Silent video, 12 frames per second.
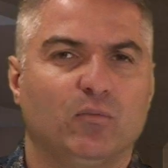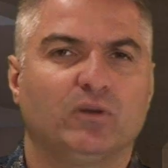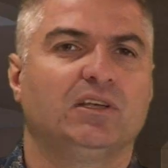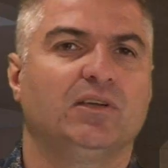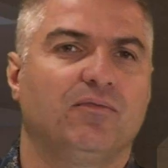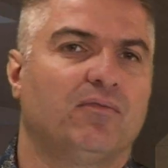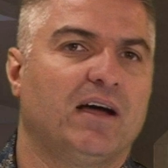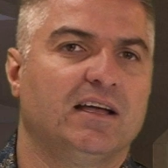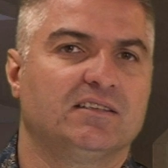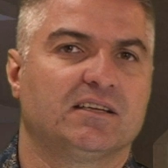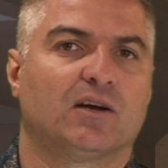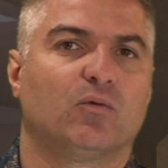what he
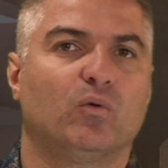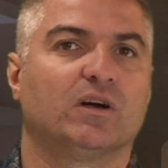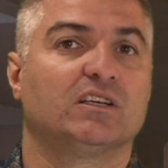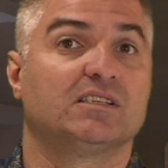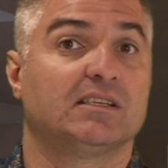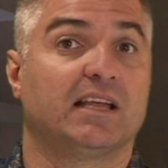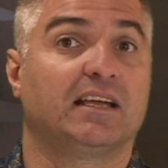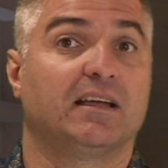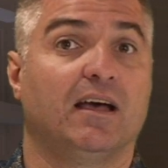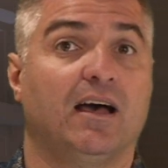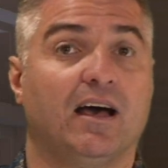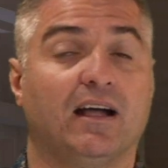finds are words like
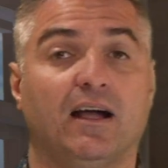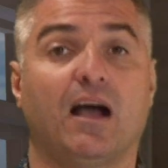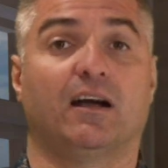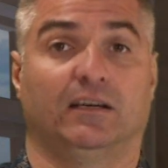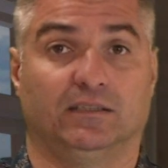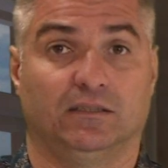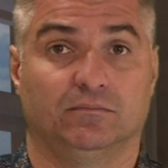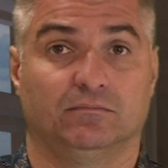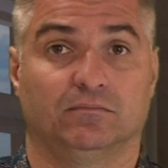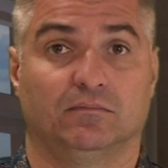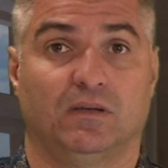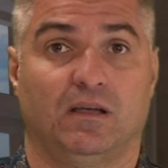a guard.
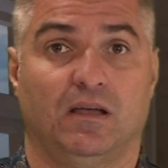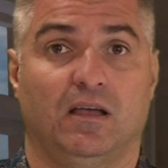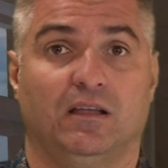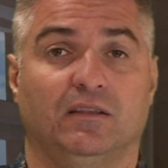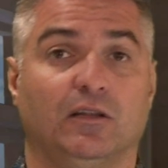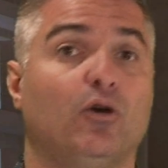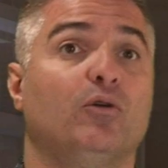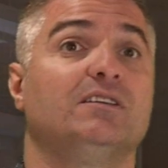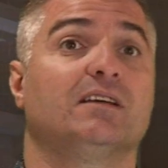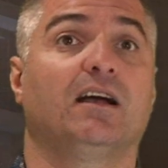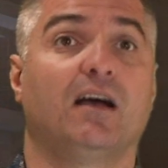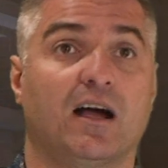The law is
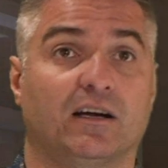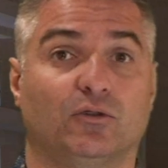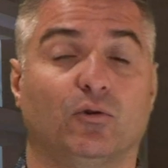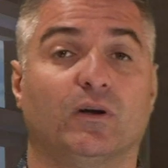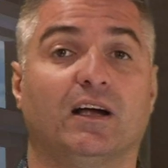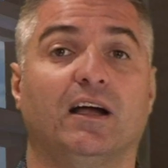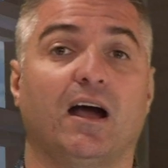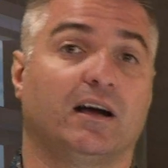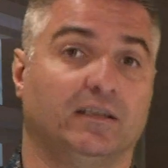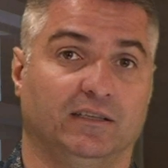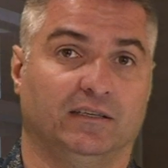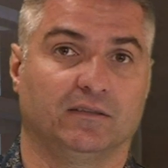a guard or a
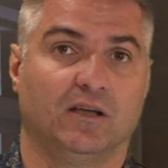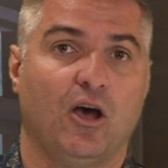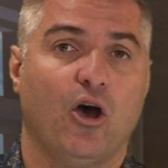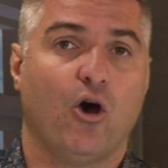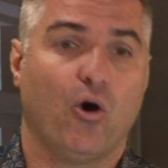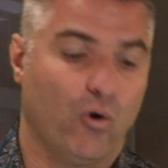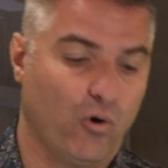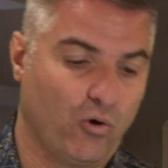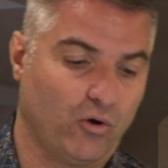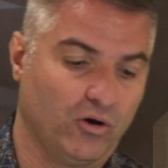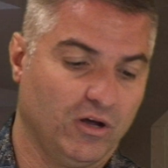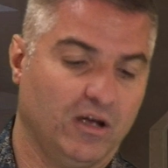guardian
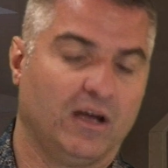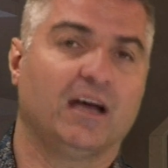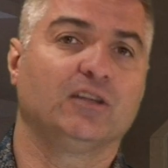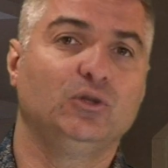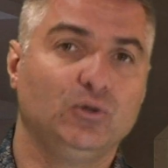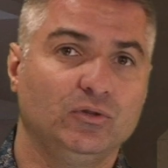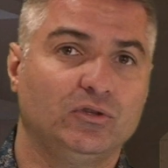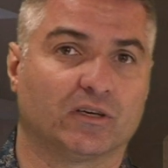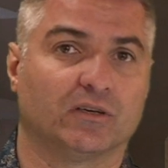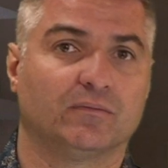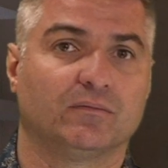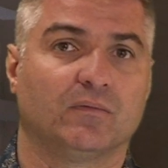or a
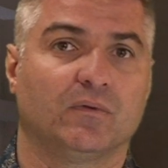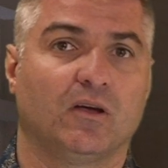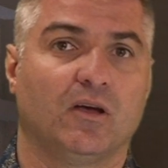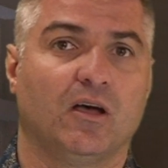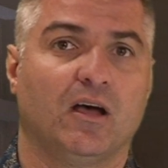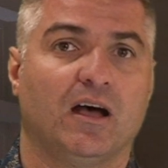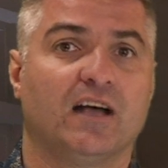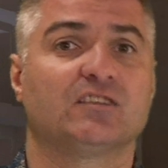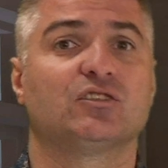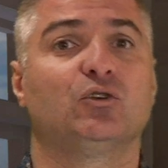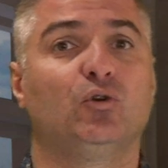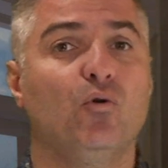tutor, a
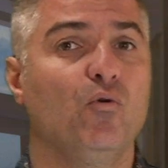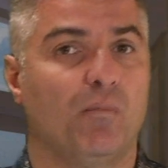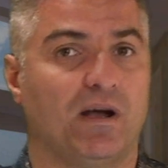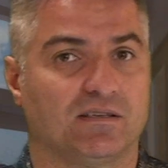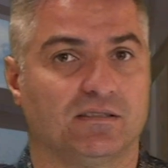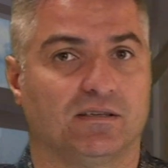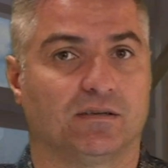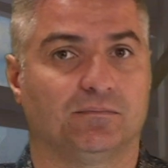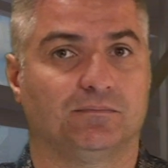schoolmaster.